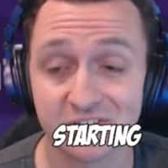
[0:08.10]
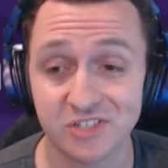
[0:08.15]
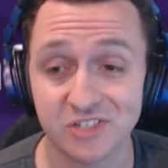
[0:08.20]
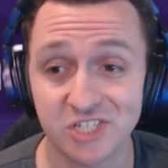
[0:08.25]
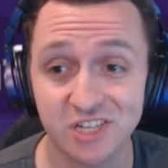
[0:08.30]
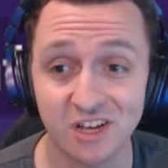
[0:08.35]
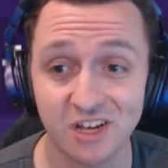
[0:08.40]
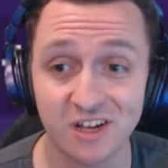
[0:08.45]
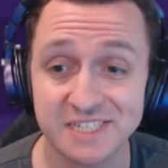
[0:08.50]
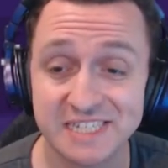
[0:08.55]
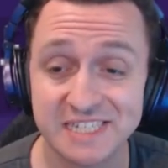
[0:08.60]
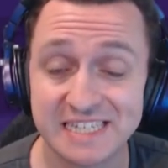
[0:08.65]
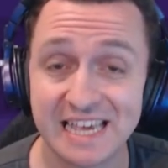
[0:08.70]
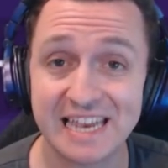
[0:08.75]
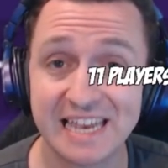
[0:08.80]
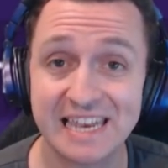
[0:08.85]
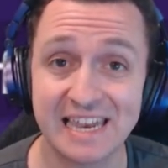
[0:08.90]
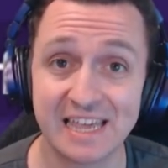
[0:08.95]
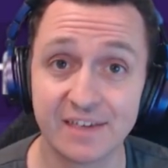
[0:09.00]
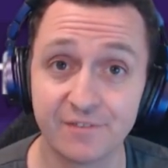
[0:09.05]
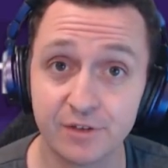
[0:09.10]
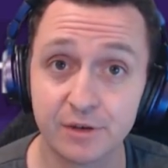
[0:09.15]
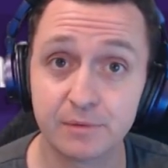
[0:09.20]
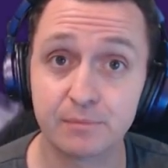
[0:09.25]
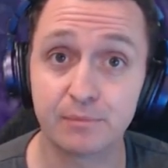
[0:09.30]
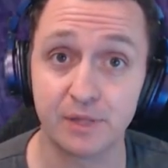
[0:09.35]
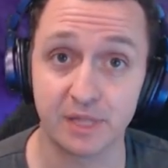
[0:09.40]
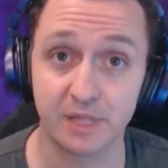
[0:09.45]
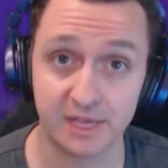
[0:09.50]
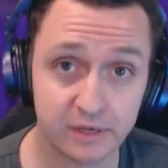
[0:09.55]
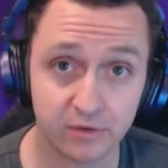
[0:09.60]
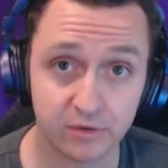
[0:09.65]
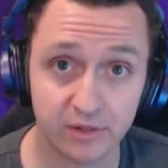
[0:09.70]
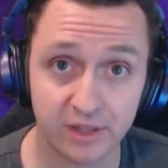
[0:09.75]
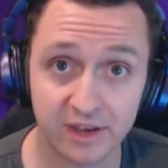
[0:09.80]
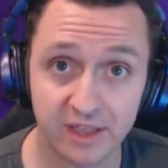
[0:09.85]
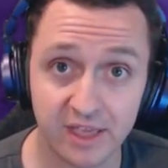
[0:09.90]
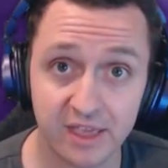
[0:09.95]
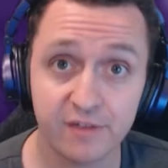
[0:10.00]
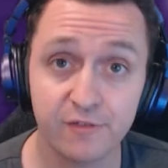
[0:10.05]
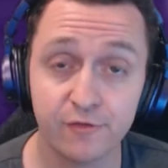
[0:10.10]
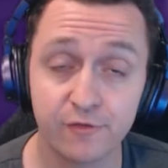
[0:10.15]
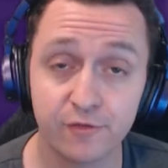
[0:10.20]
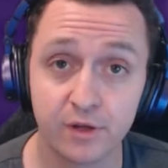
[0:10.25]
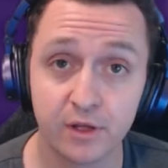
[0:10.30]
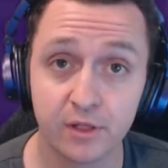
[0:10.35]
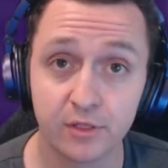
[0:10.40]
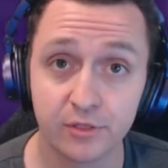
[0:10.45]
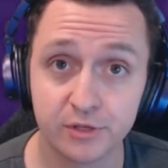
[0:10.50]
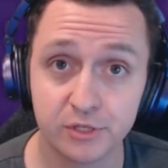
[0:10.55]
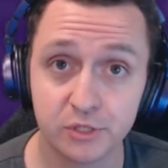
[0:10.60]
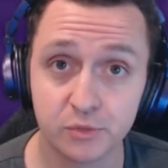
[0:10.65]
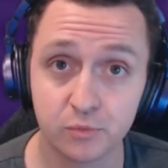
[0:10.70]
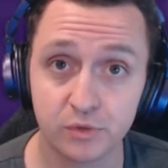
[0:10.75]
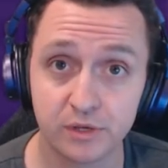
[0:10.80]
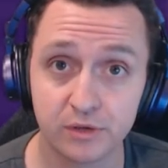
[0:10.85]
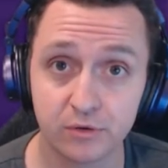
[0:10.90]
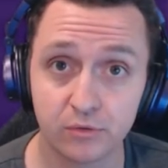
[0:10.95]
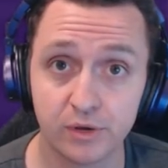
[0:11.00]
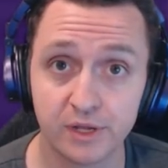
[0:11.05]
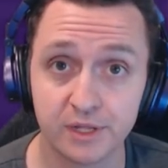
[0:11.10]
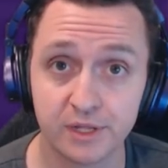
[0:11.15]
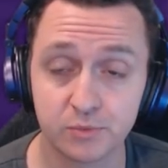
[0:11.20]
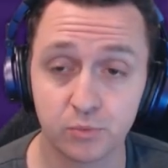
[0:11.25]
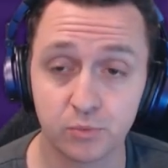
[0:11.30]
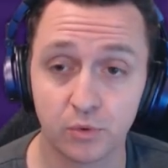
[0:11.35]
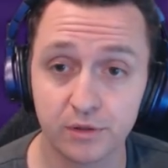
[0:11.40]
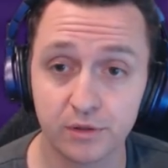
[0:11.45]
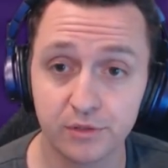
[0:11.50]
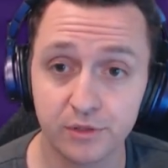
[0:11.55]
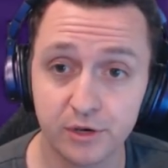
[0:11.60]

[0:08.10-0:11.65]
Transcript: starting 11 players. And if this wheel hits one of the